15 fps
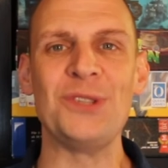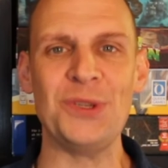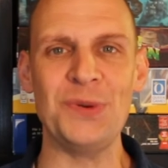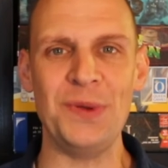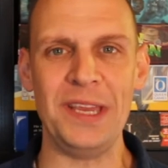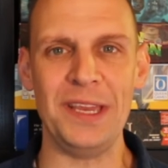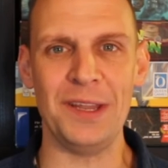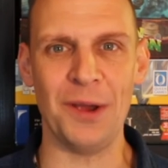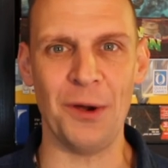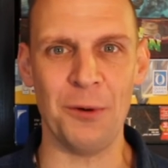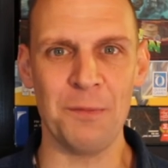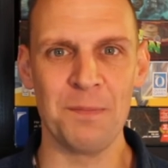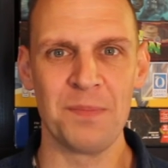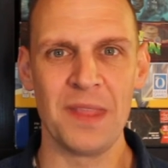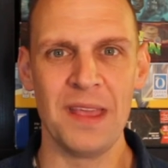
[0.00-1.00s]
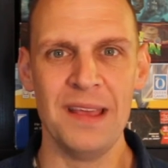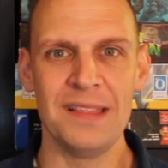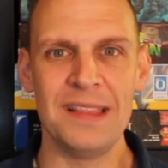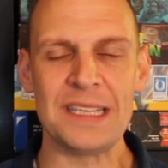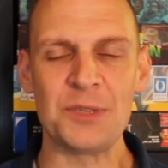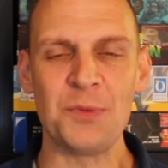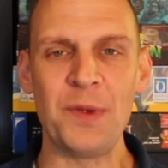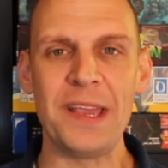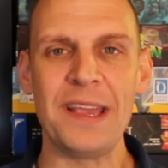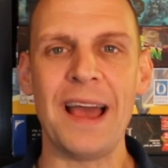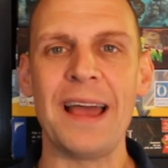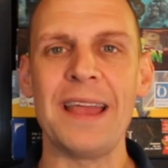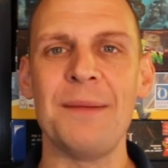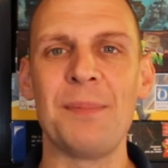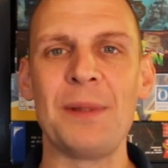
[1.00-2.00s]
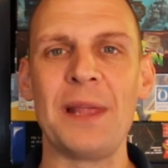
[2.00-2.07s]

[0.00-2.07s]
to Edo. This week I am